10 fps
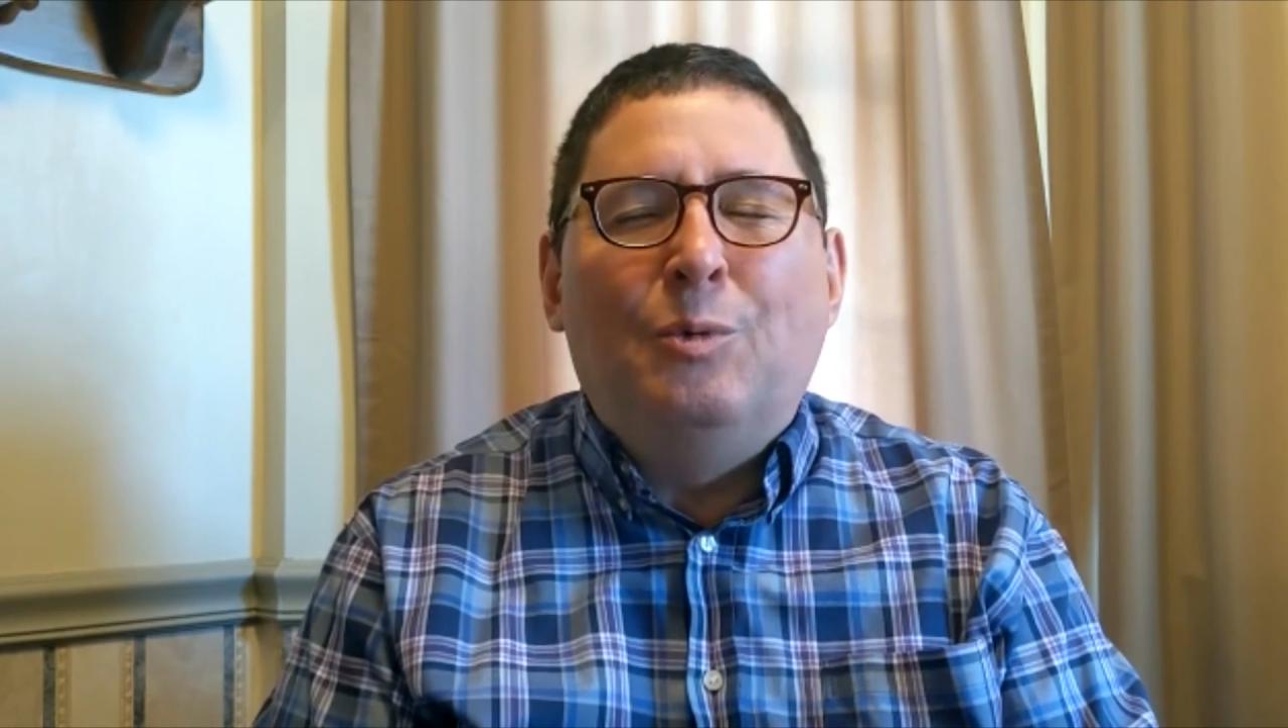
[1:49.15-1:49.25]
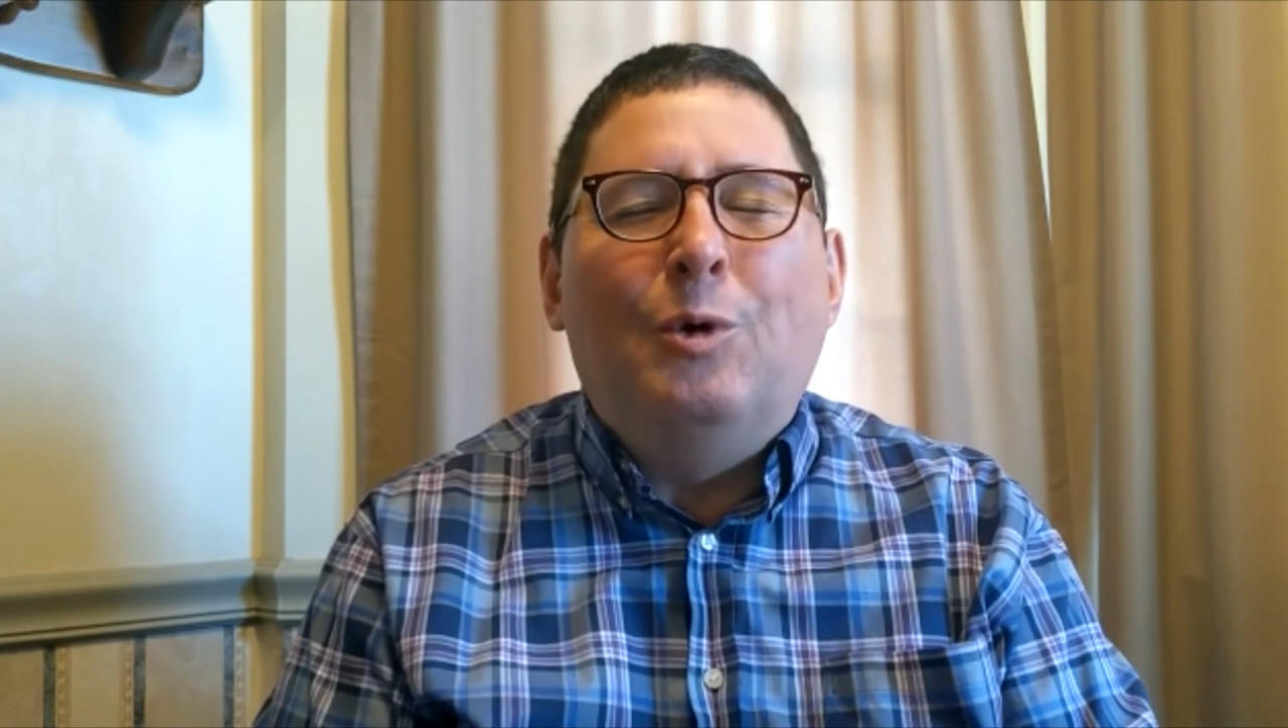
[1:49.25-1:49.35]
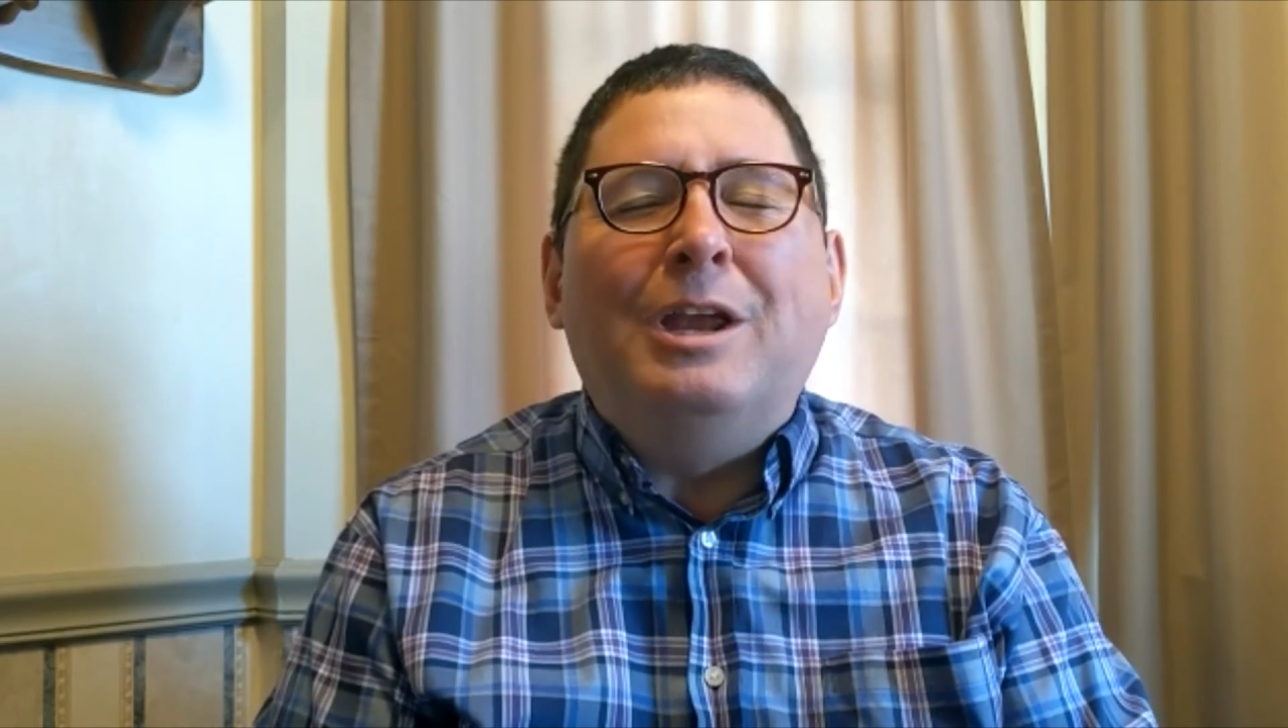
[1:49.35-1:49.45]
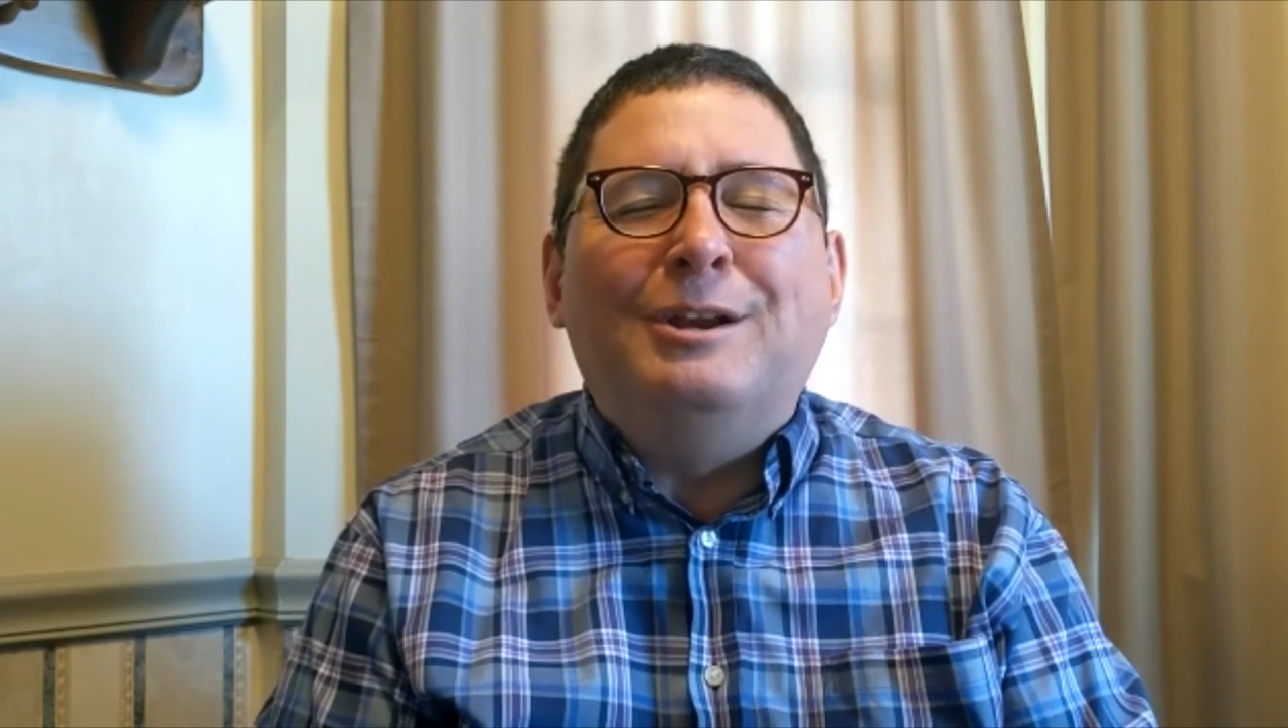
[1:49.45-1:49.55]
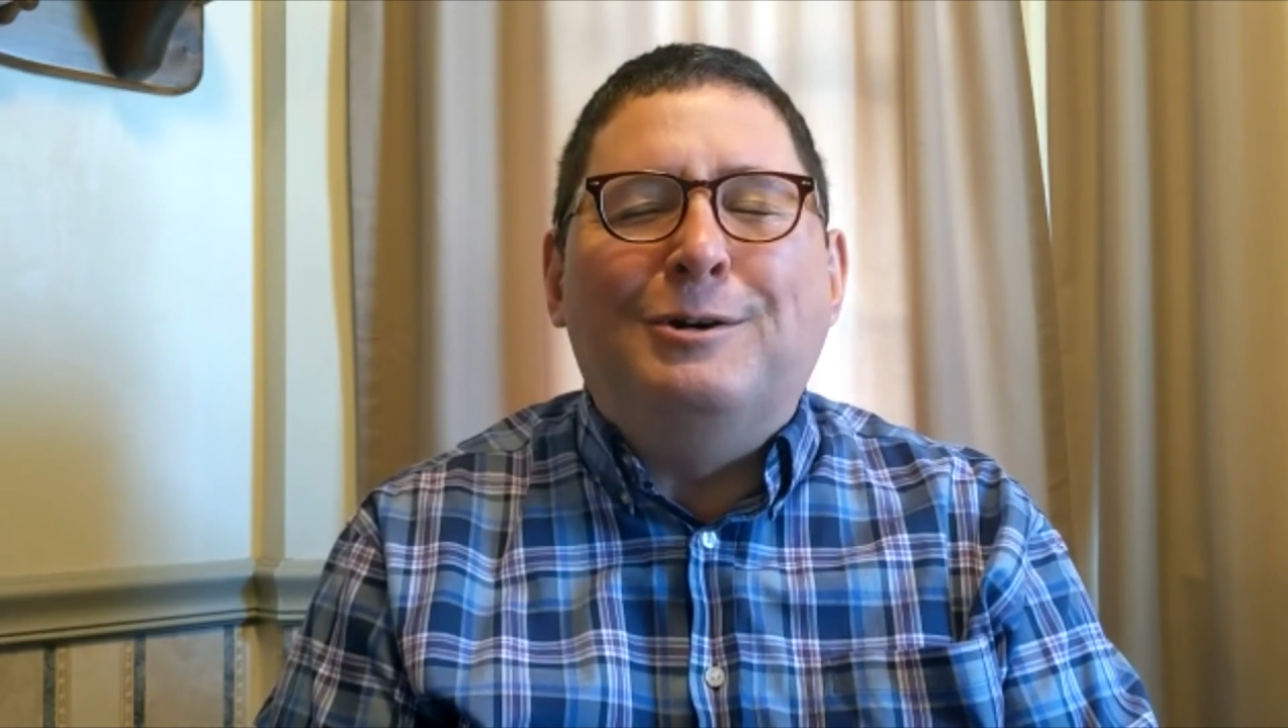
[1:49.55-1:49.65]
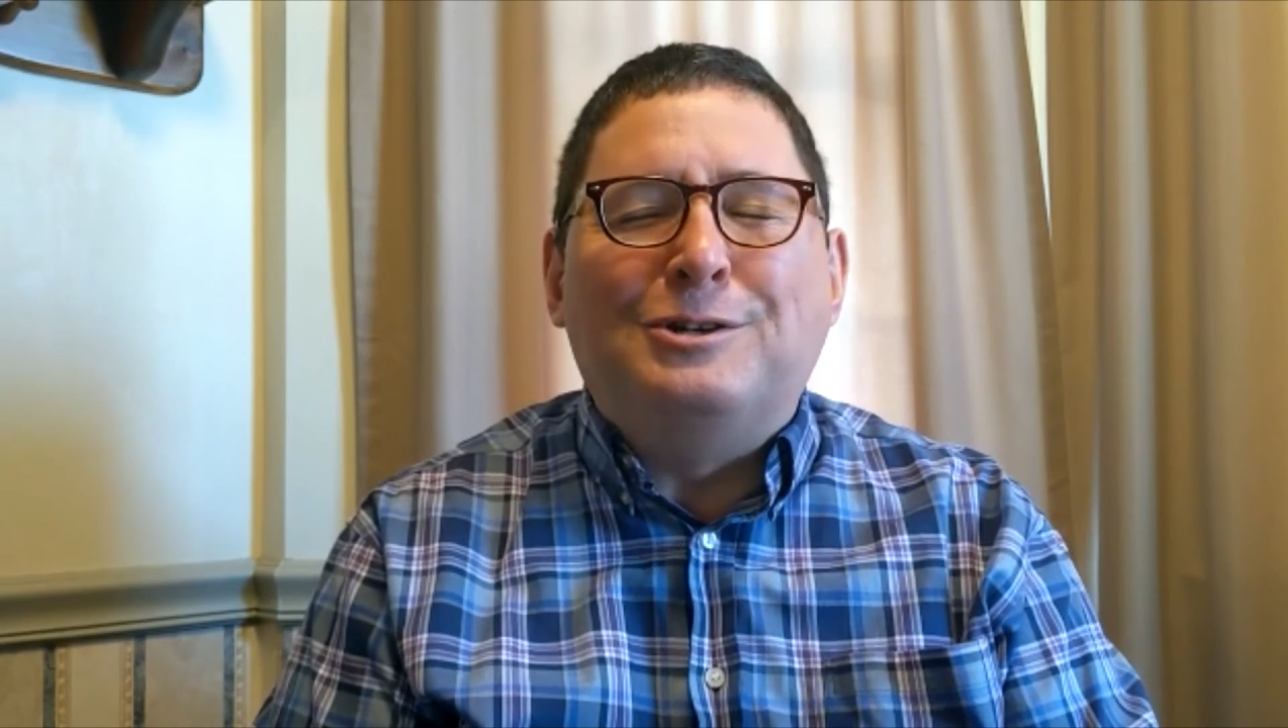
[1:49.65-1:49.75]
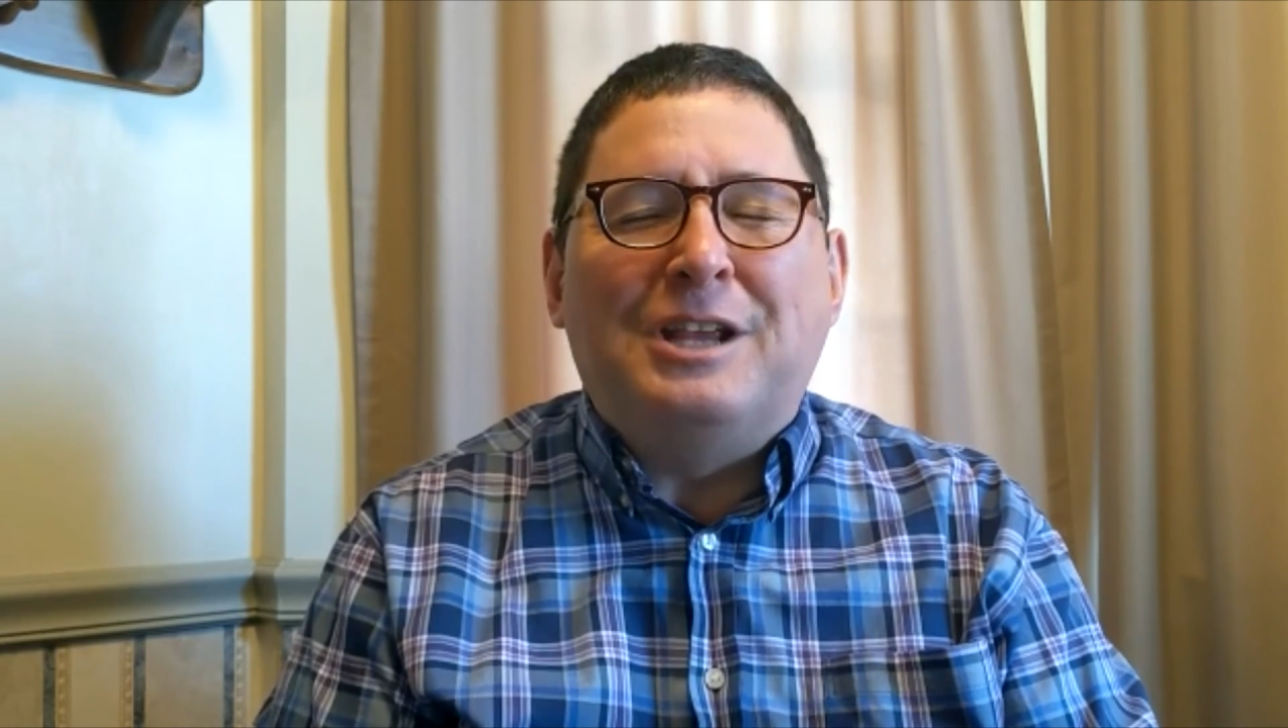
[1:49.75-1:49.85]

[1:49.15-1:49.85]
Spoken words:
what you're